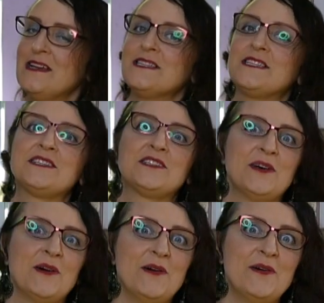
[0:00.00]

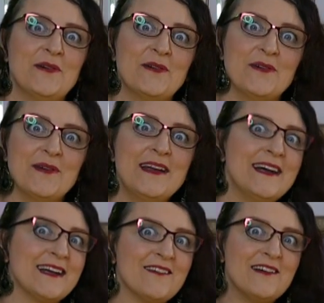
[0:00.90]
So we
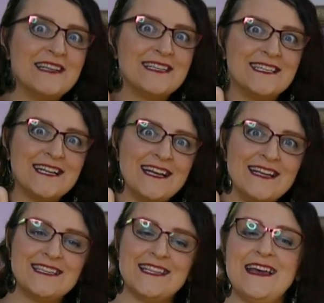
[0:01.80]
are going to
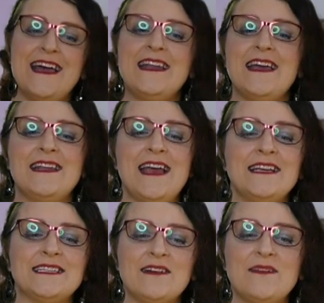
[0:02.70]
change that, and
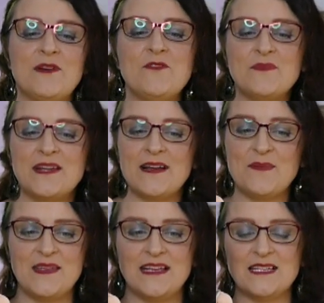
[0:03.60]
as I'm opening
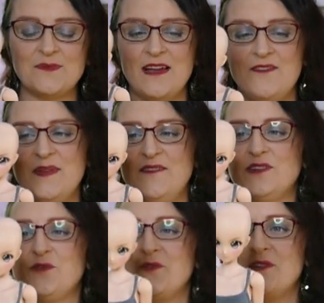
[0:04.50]
up things, we'll have a bit of a
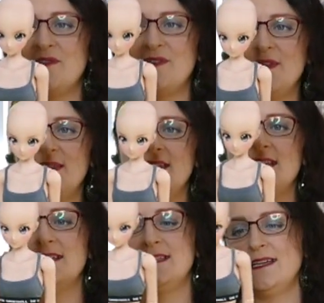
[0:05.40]
talk of everything
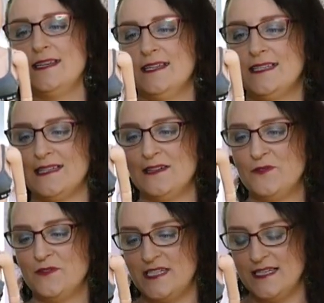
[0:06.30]
that she is and
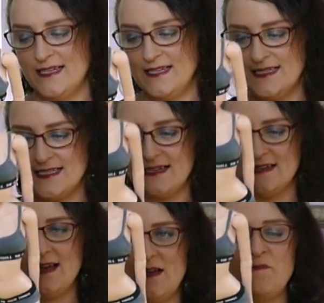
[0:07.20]
who she is
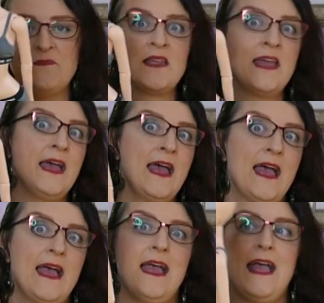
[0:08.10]
and
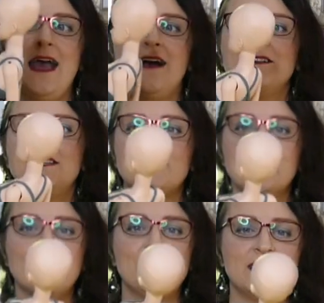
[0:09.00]
how she's
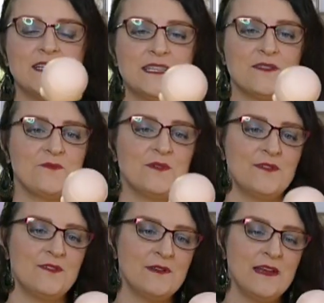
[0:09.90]
going to fit into the
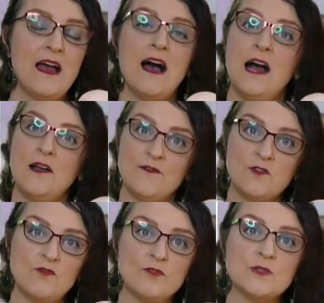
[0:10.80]
world. I of
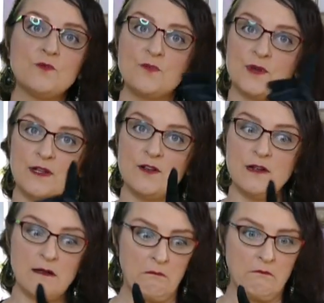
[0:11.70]
course will bring her.